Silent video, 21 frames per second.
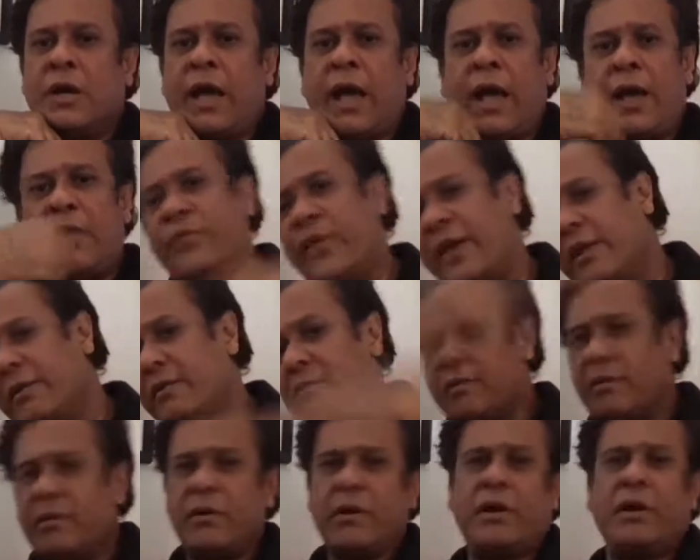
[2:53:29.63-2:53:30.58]
and
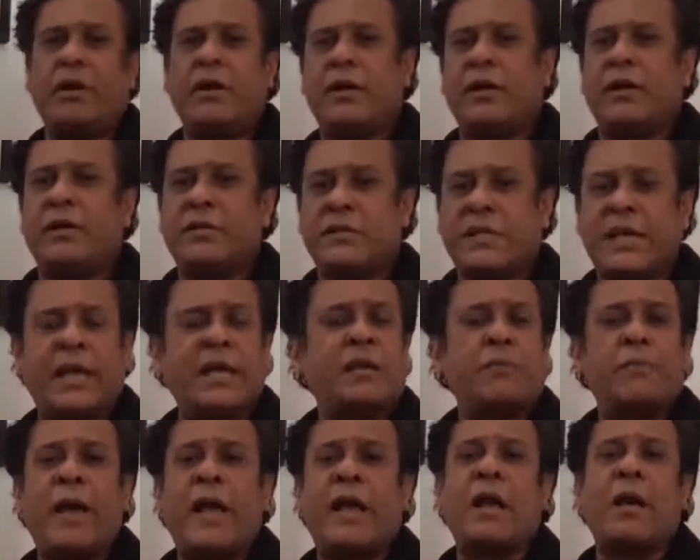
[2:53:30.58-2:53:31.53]
then scale
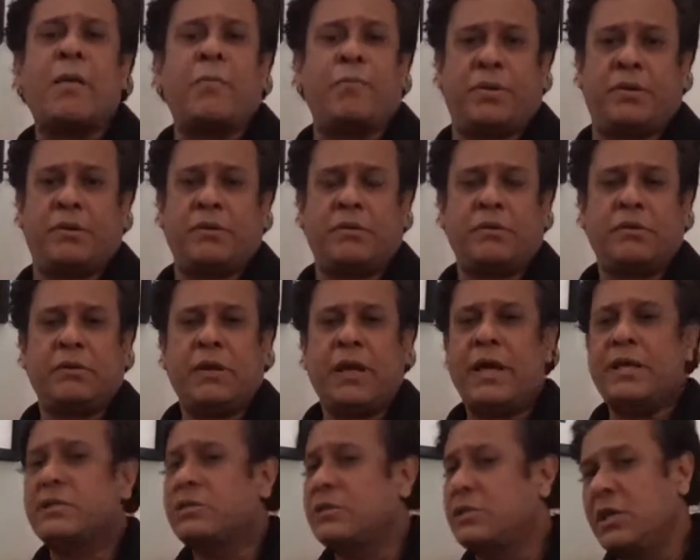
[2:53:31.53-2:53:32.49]
it back up
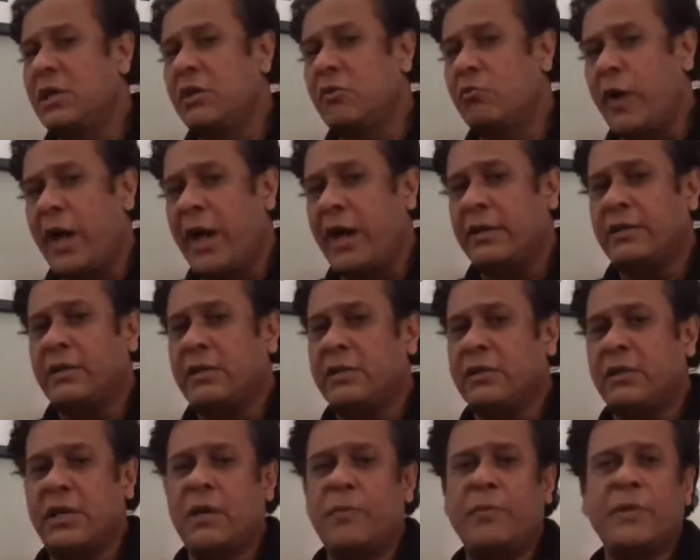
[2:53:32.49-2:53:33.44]
and see where
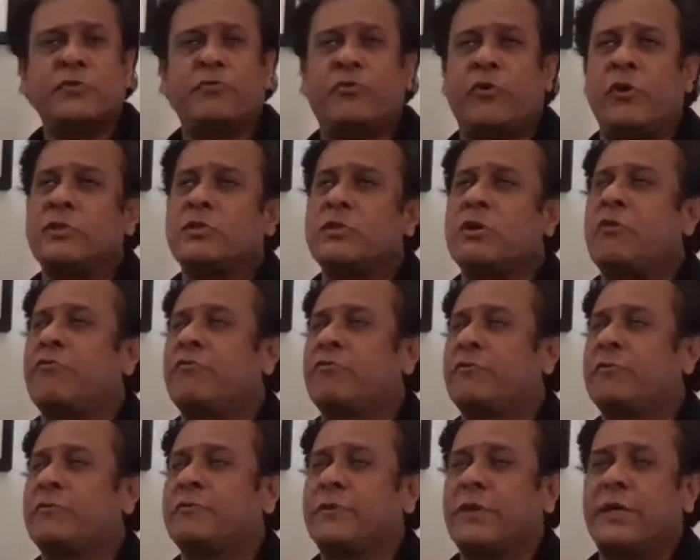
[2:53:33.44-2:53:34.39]
the image falls off.
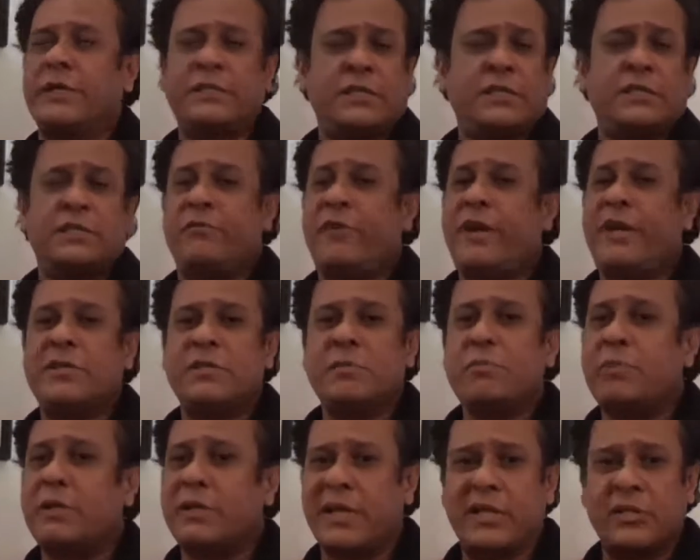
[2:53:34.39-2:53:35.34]
It's a very
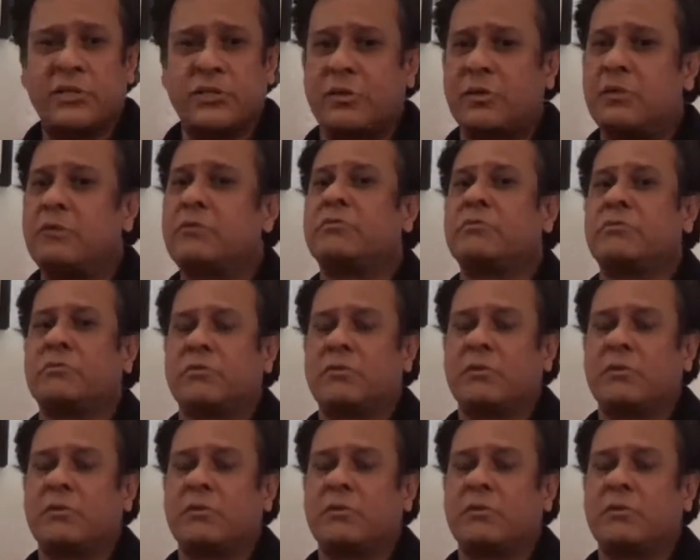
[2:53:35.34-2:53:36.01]
simple test to do.